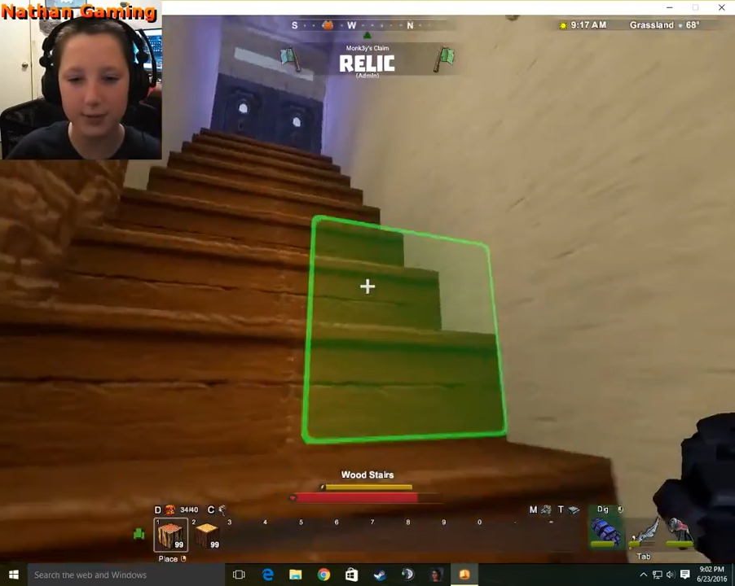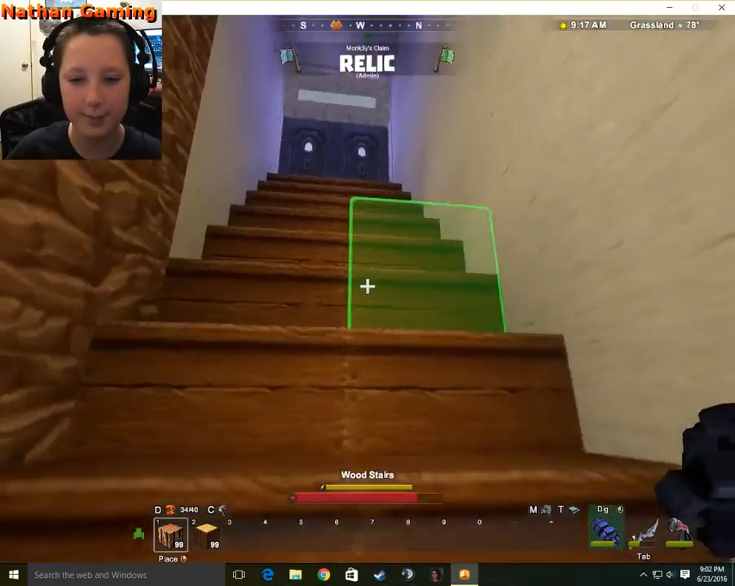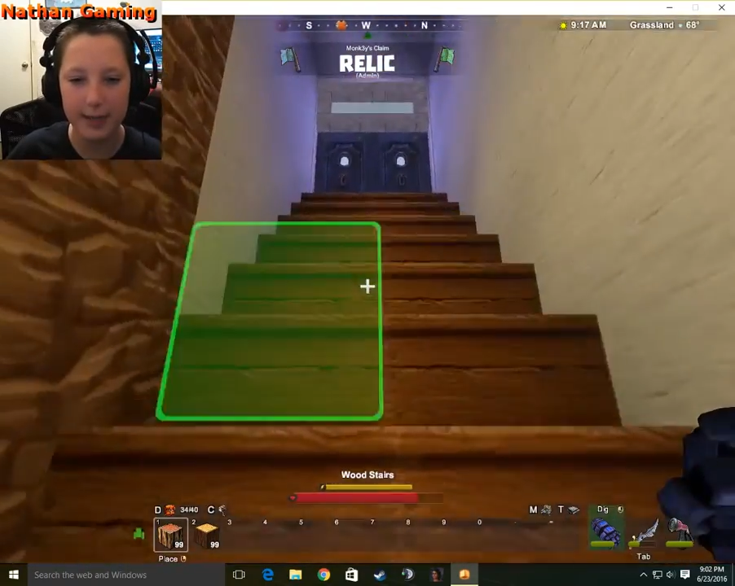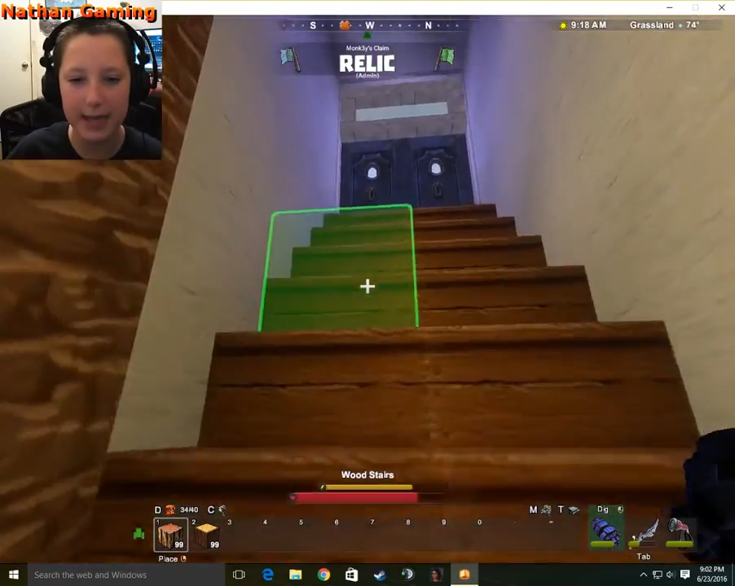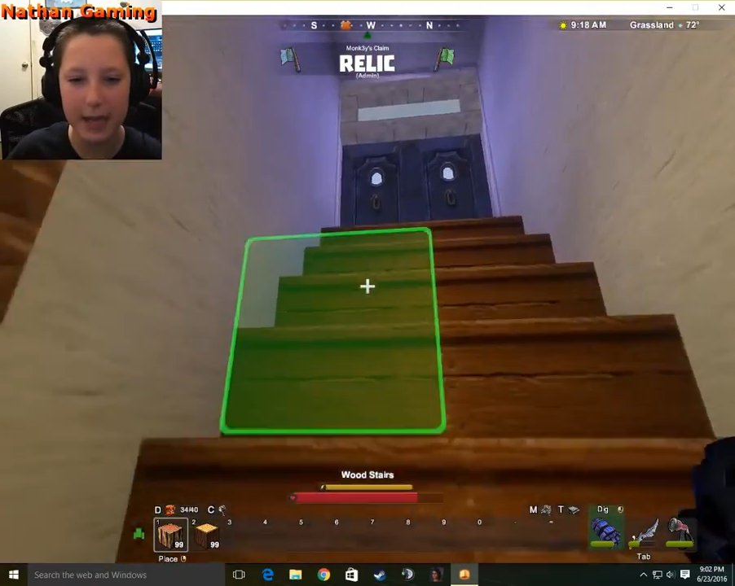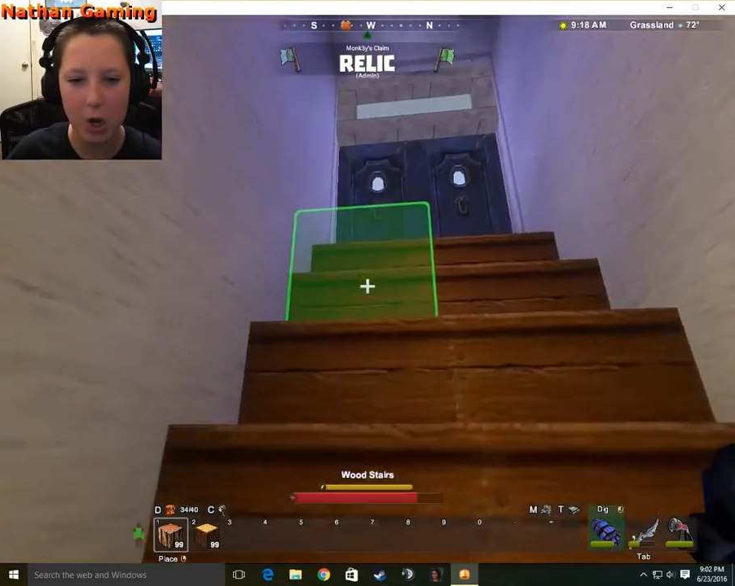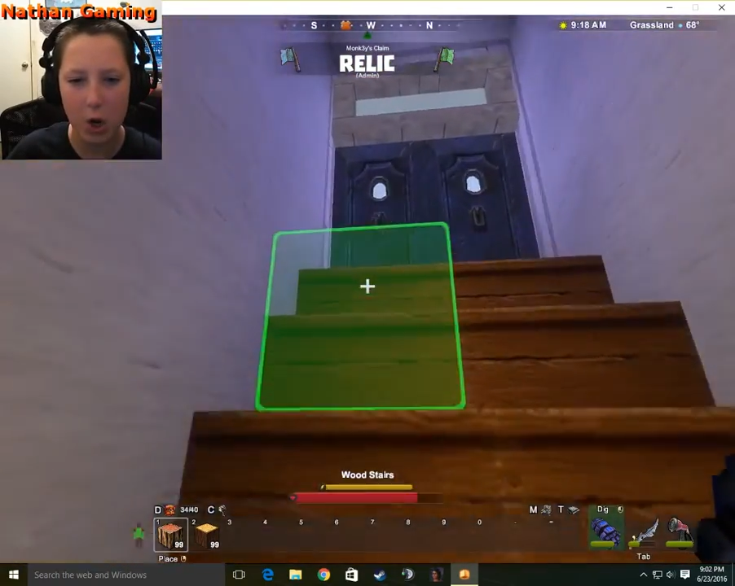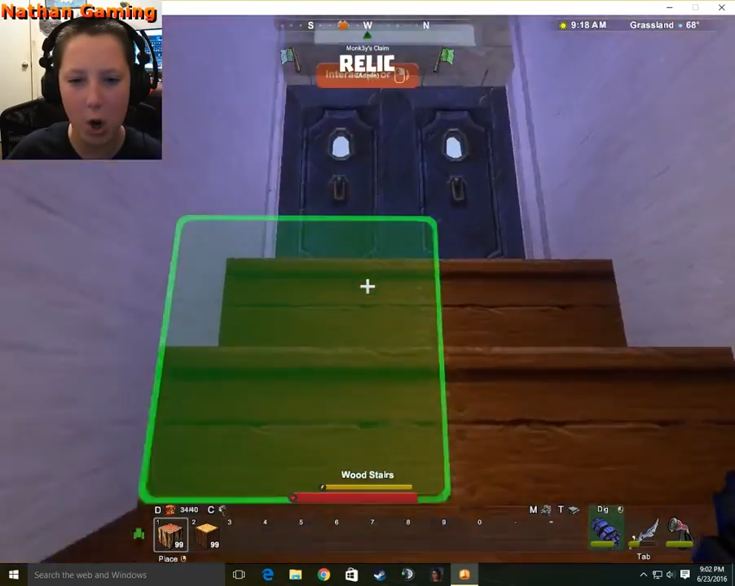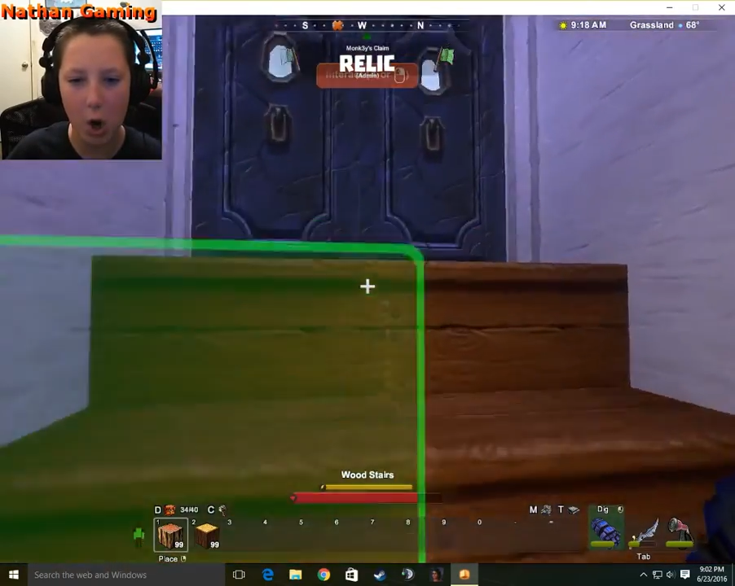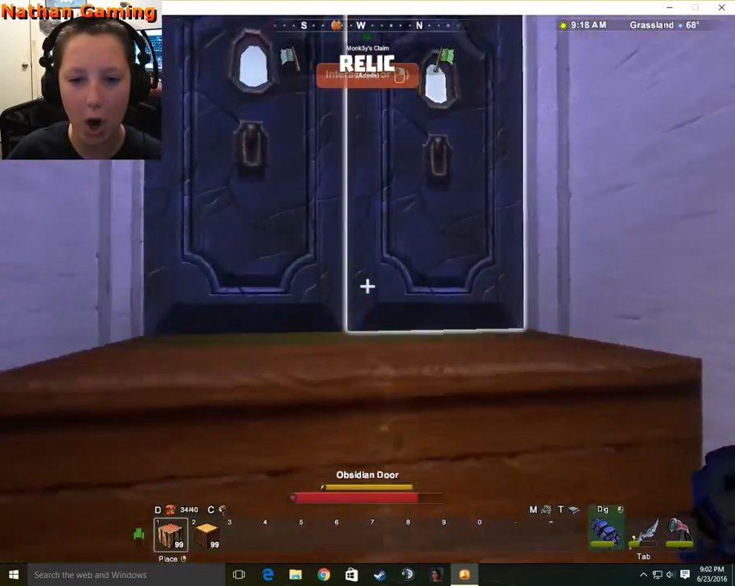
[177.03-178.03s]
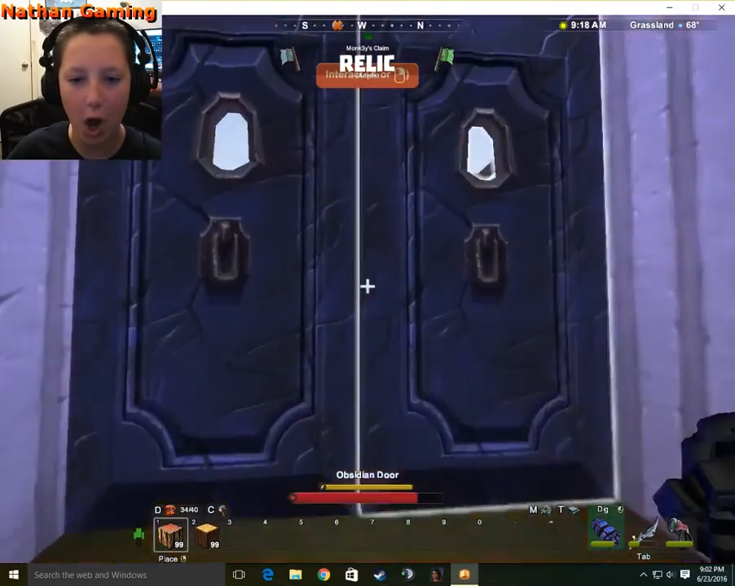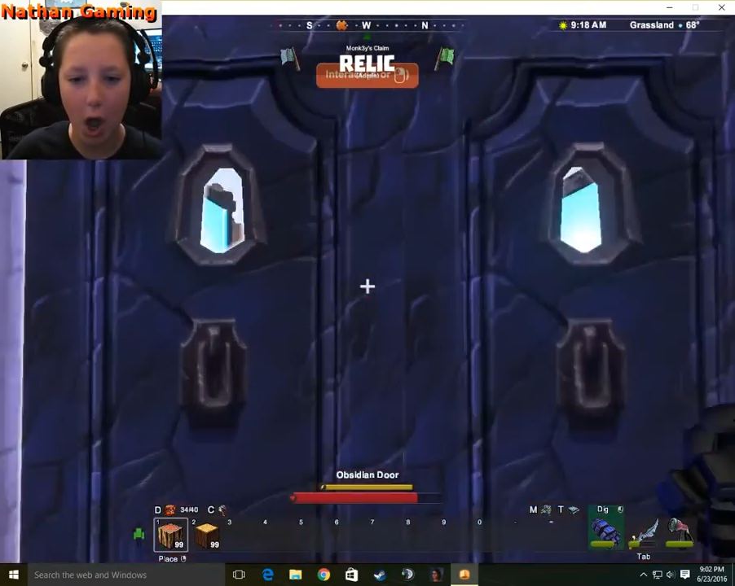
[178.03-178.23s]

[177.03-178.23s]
up here.